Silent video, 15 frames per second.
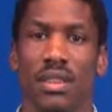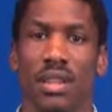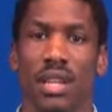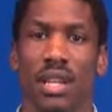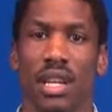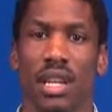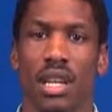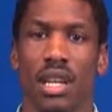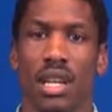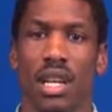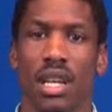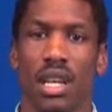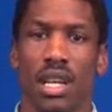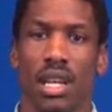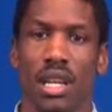
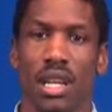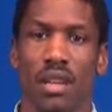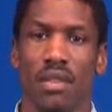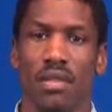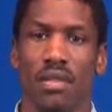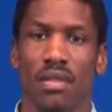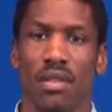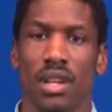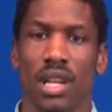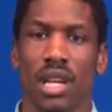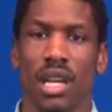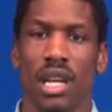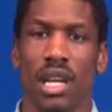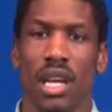Nothing is said.